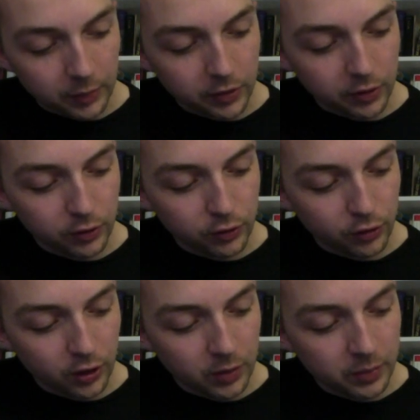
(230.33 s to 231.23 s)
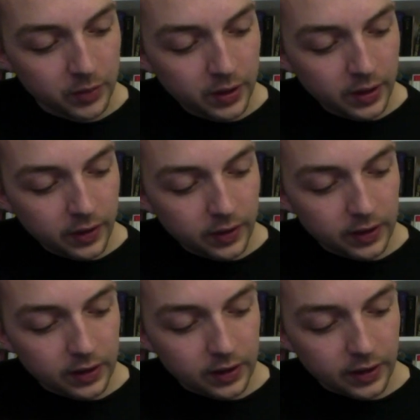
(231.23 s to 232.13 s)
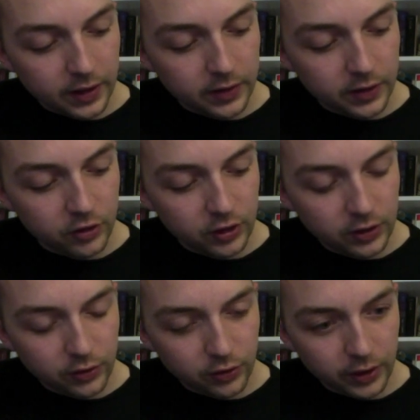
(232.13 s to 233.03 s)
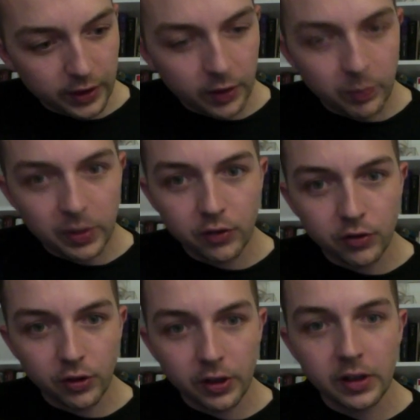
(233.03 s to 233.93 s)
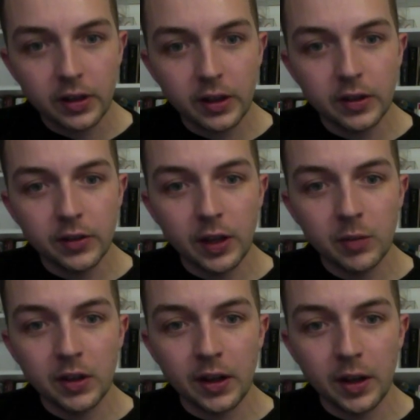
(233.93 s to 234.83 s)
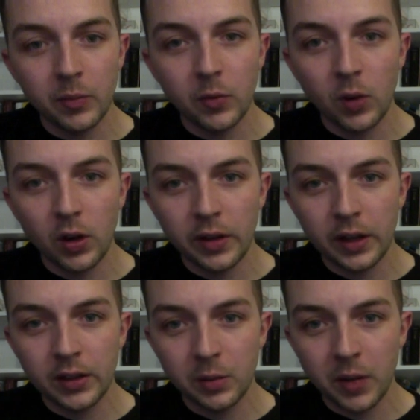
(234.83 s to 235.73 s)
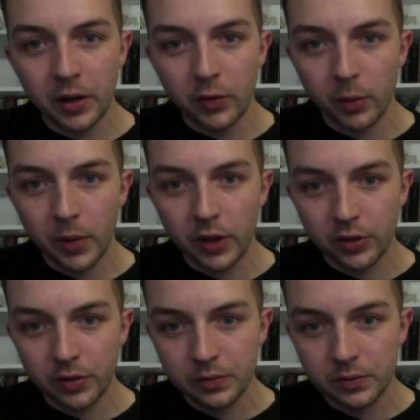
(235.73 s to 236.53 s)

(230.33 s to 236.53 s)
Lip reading: So you strum the G string and the B string at the same time while in that D minor formation.